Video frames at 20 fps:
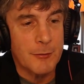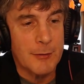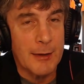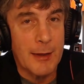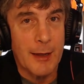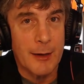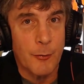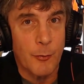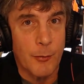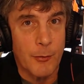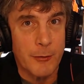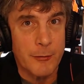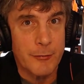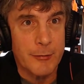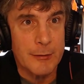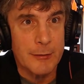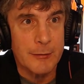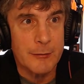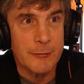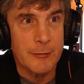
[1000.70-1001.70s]
she had
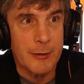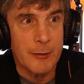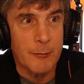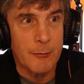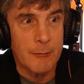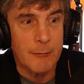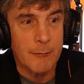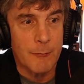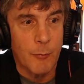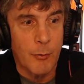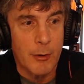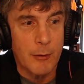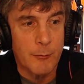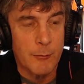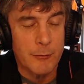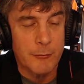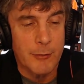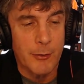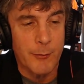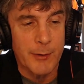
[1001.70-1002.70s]
horses, and
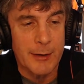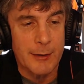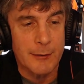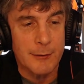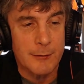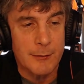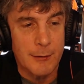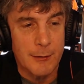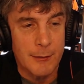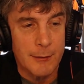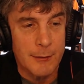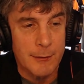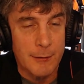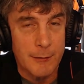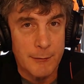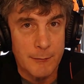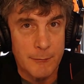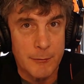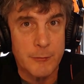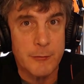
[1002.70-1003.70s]
one was going
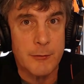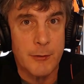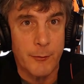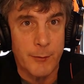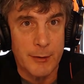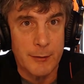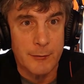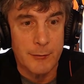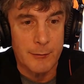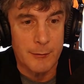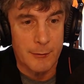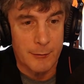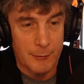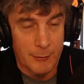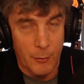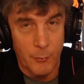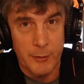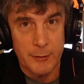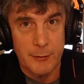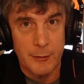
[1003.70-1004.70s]
to
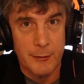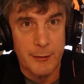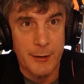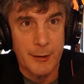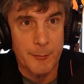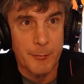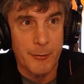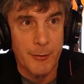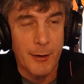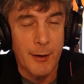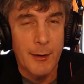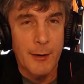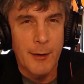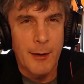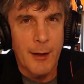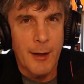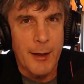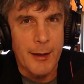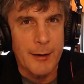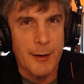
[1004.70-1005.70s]
go into labor,
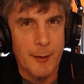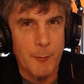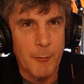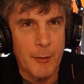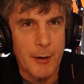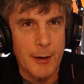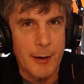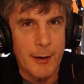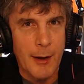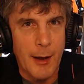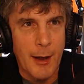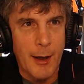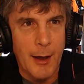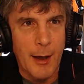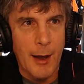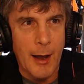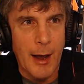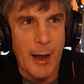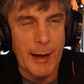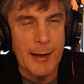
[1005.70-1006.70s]
and I'm like,
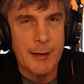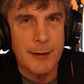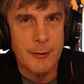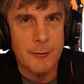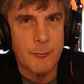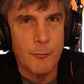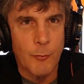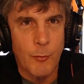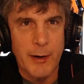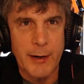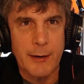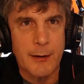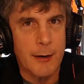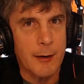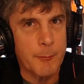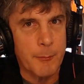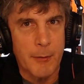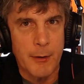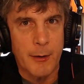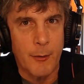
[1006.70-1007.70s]
I can rig
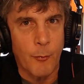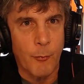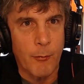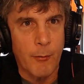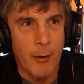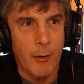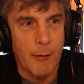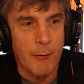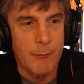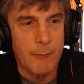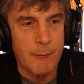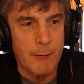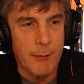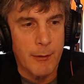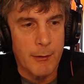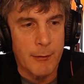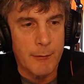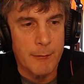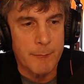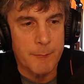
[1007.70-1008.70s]
up
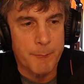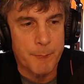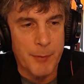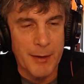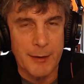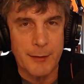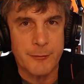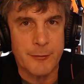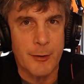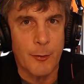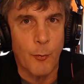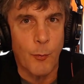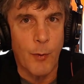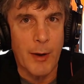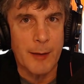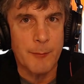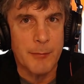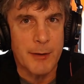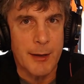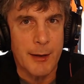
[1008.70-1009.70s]
a basic
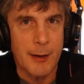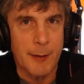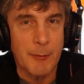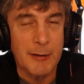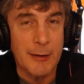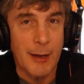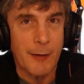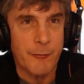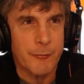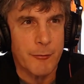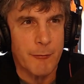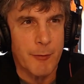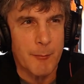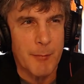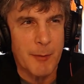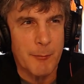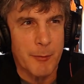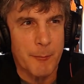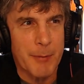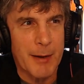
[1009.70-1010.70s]
webcam, and you have to
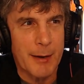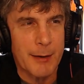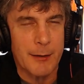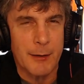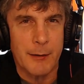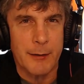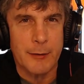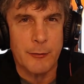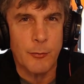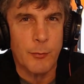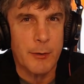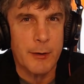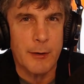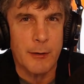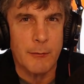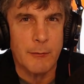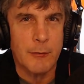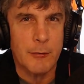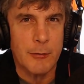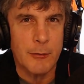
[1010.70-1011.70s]
remember back in like
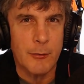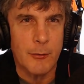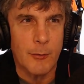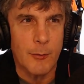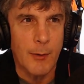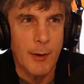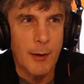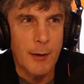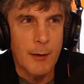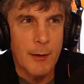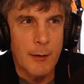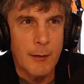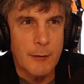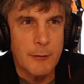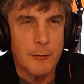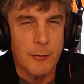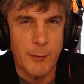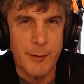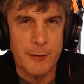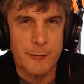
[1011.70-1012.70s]
2002,
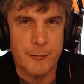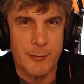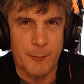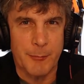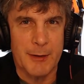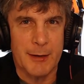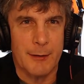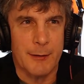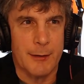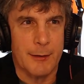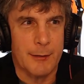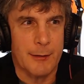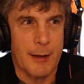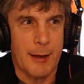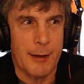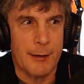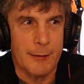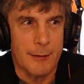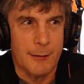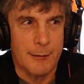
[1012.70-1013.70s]
doing something like
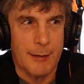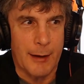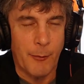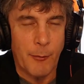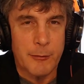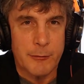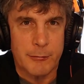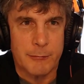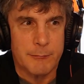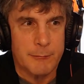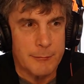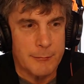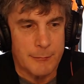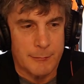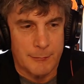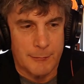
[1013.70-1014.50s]
that, that was